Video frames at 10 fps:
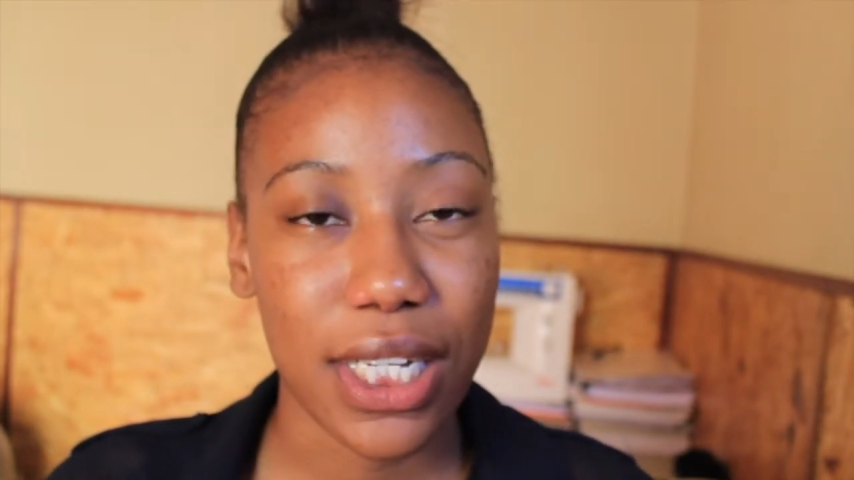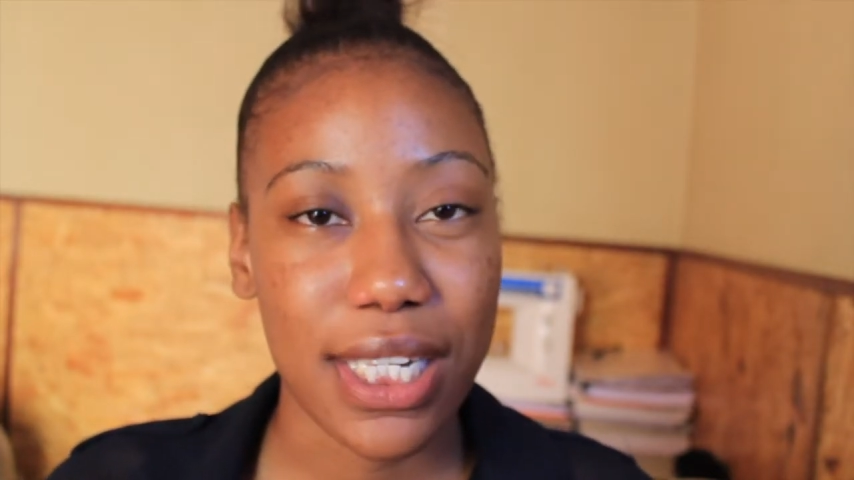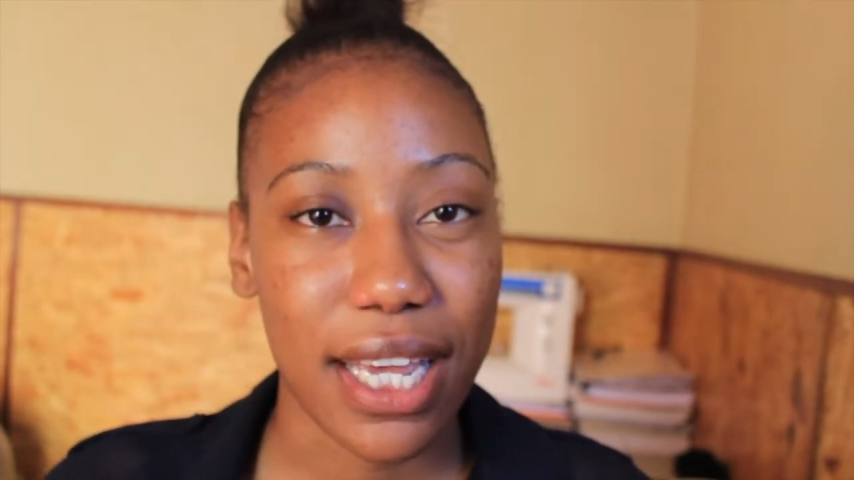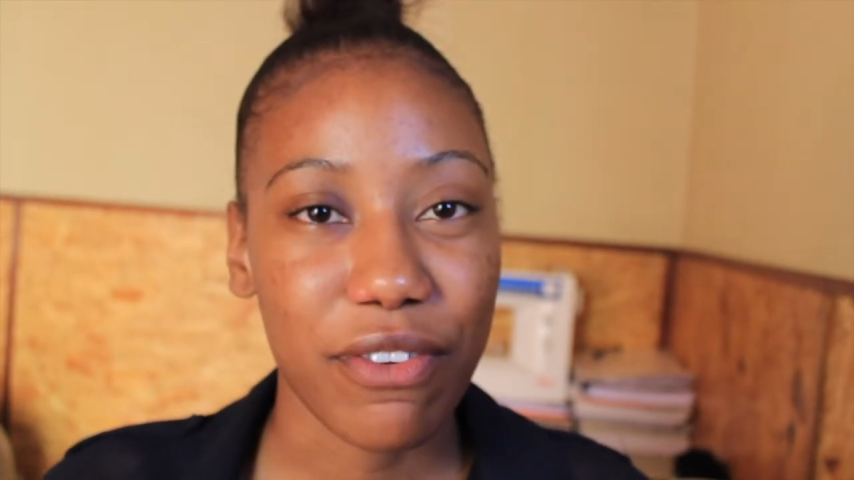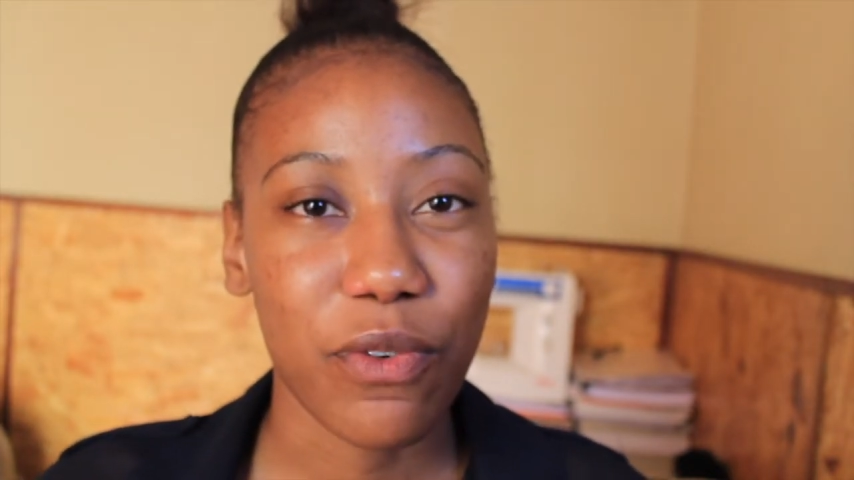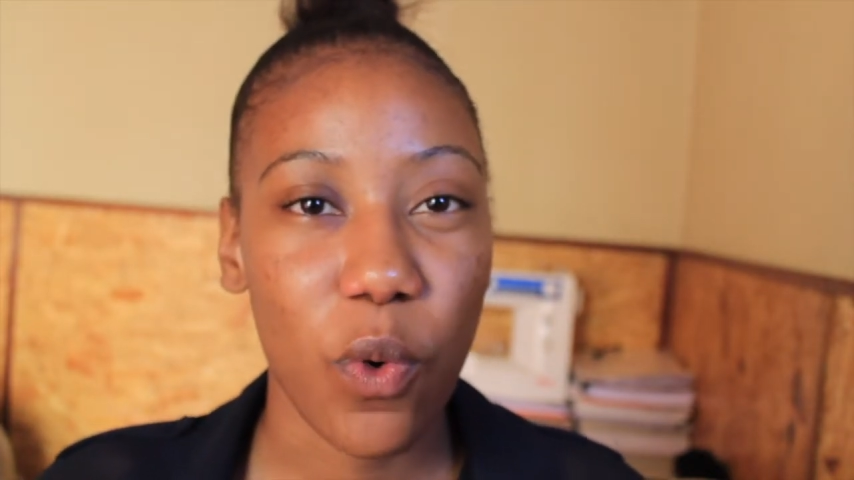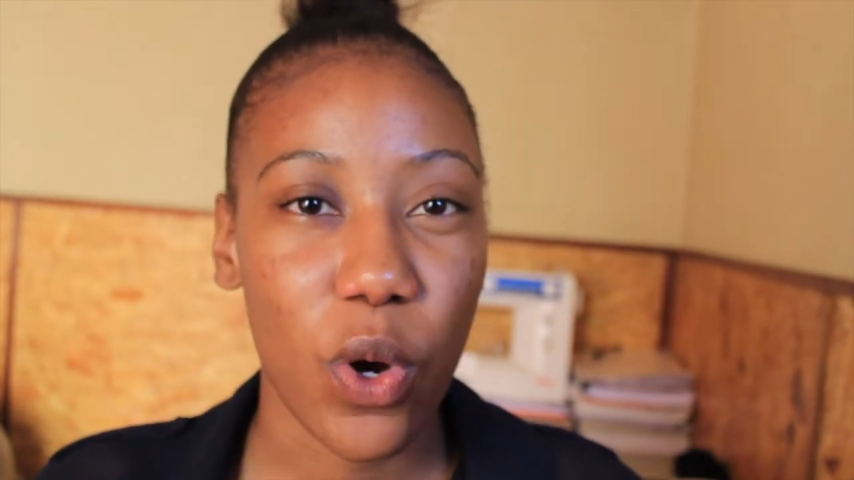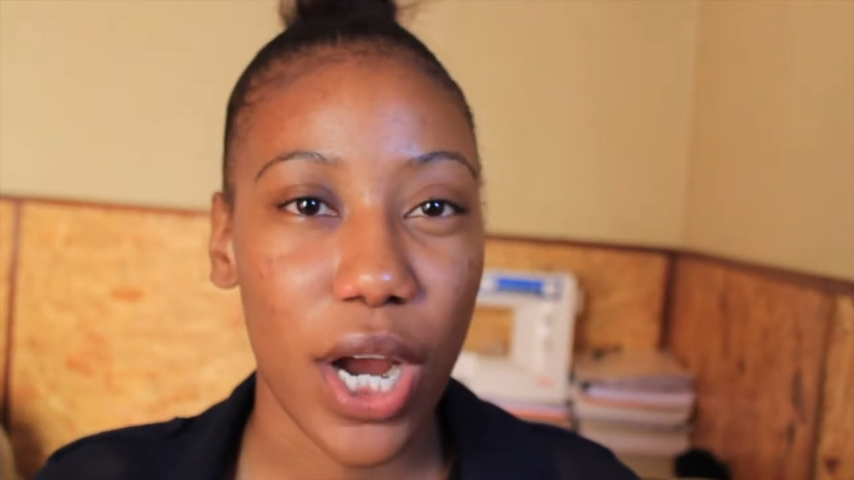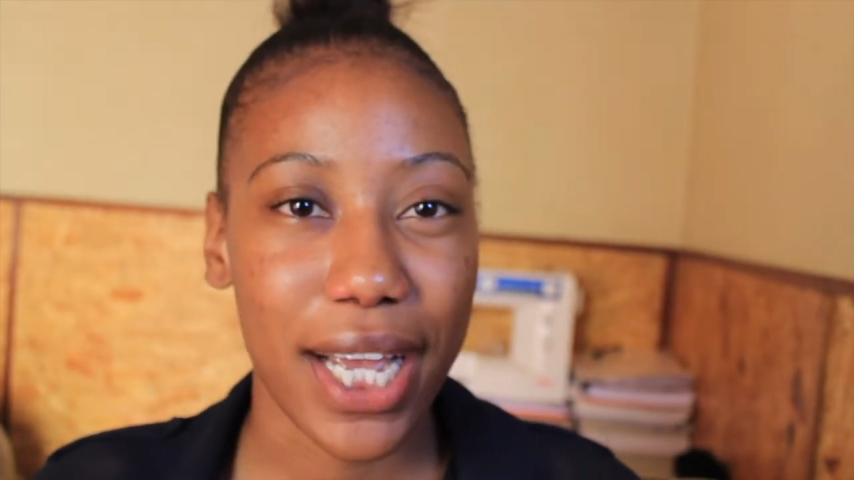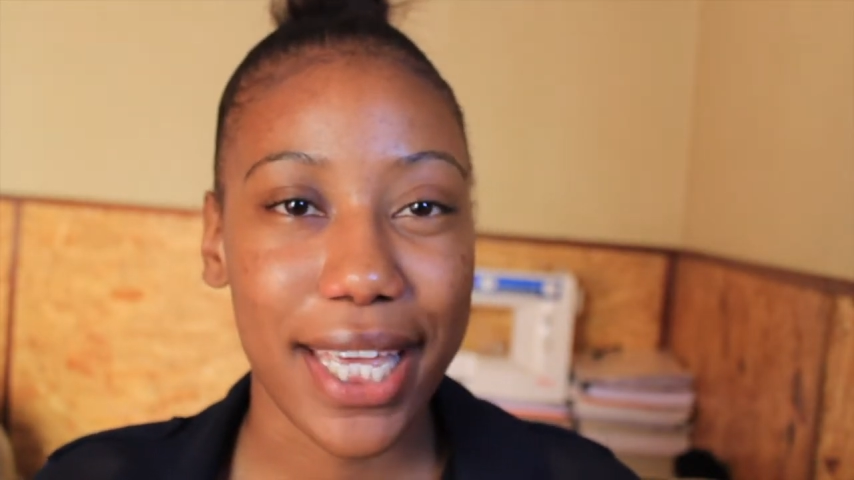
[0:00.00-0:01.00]
It's like
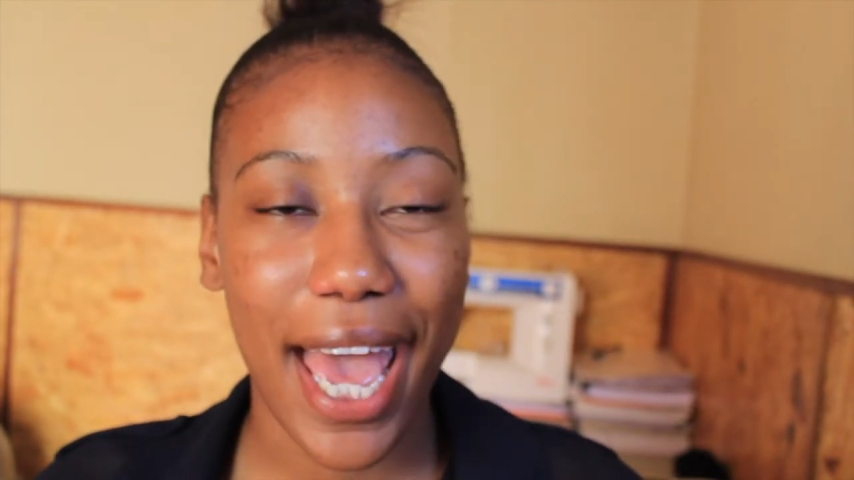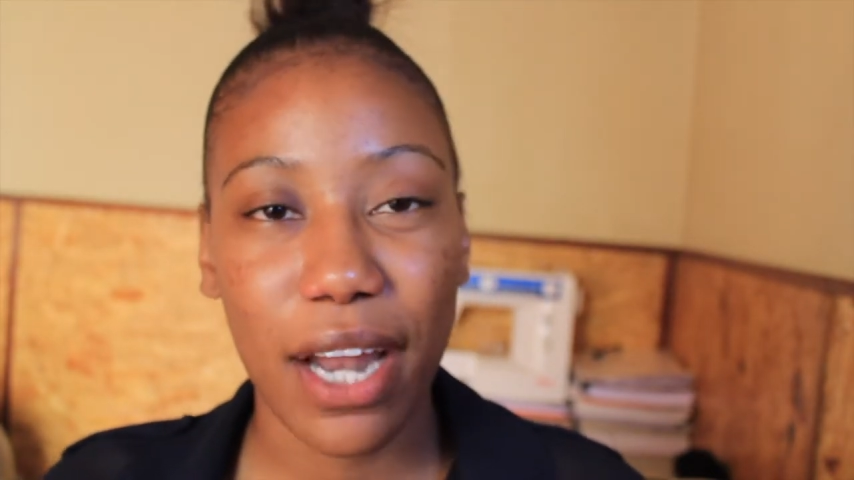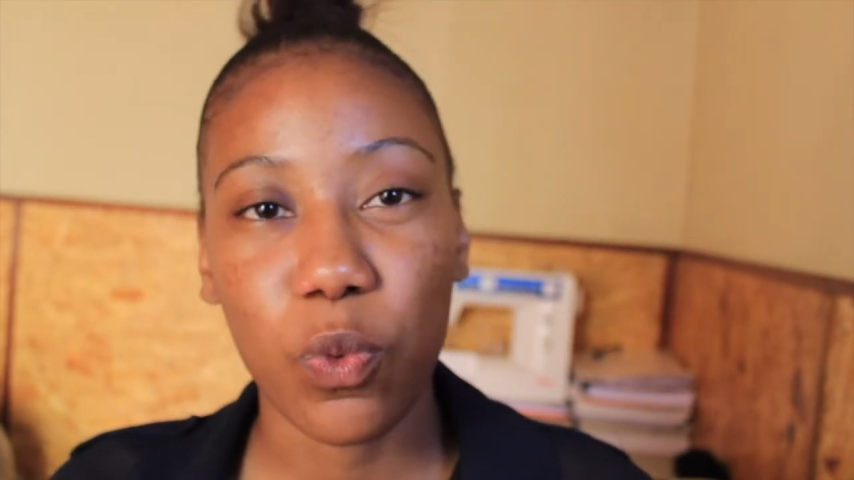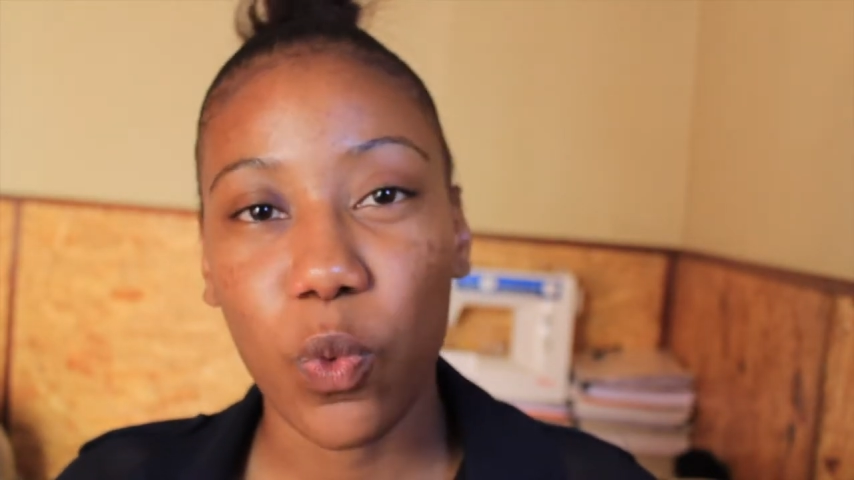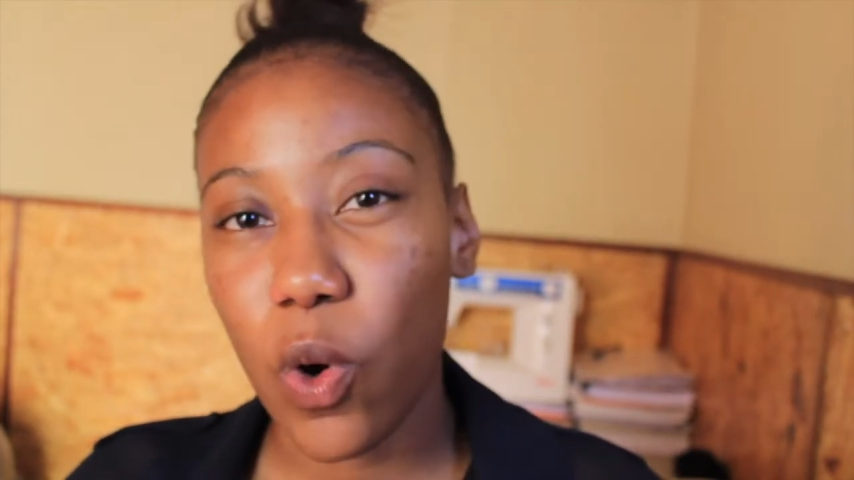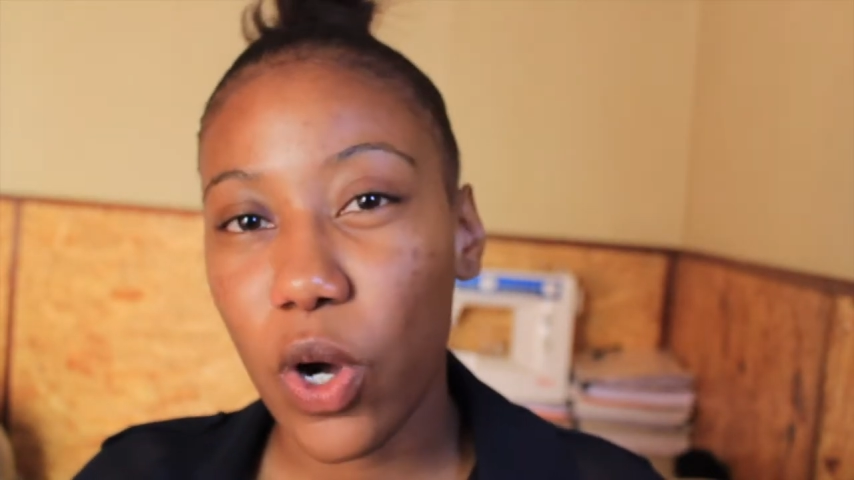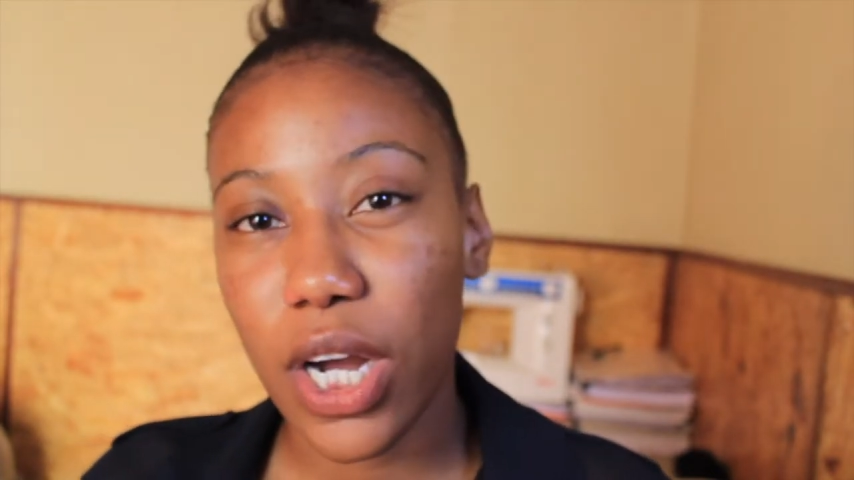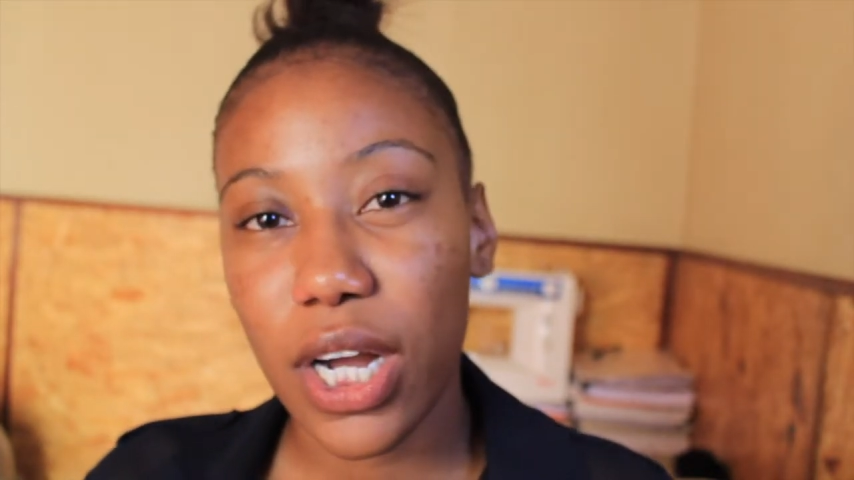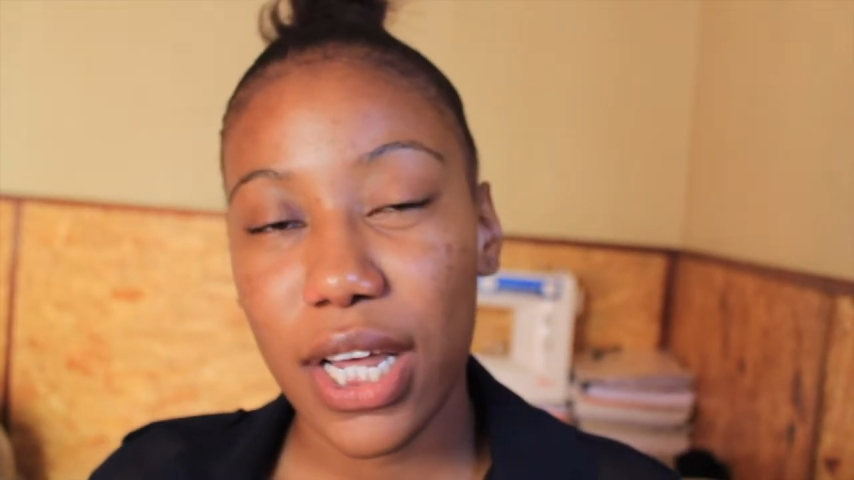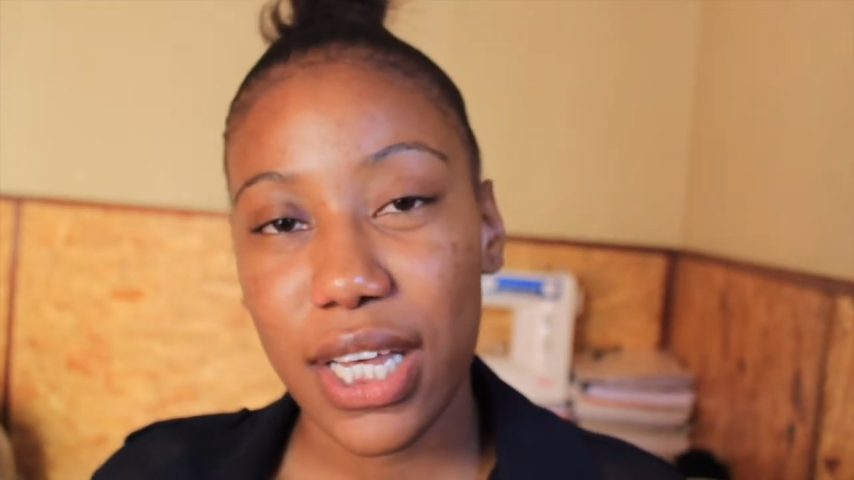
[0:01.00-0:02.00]
for a catwalk